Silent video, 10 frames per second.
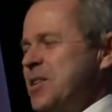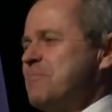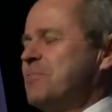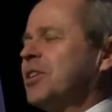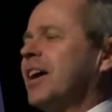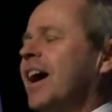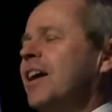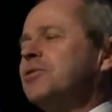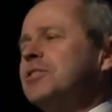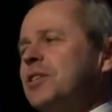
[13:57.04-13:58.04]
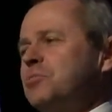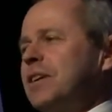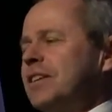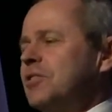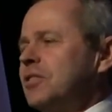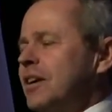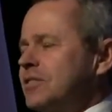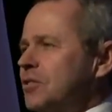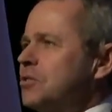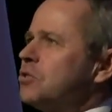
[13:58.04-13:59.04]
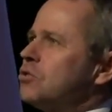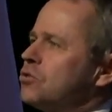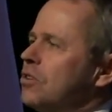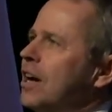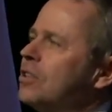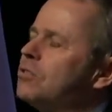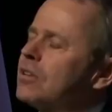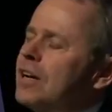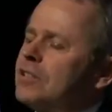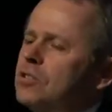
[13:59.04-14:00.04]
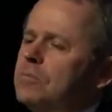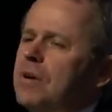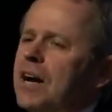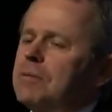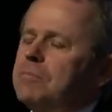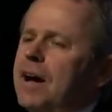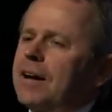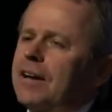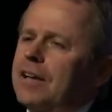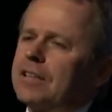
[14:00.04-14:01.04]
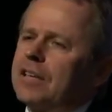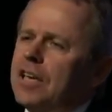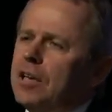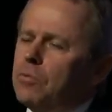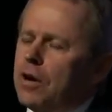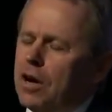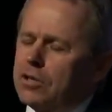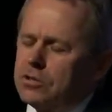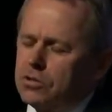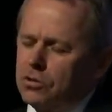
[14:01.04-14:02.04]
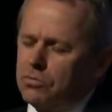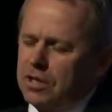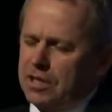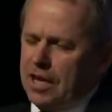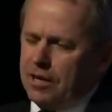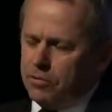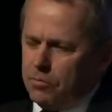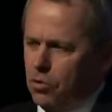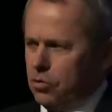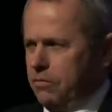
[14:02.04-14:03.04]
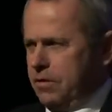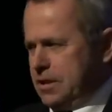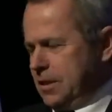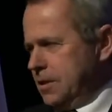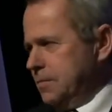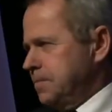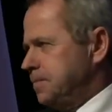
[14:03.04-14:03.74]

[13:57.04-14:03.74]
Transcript: But after that week in the desert, try to cast your mind back at keywords to retain from all the visits.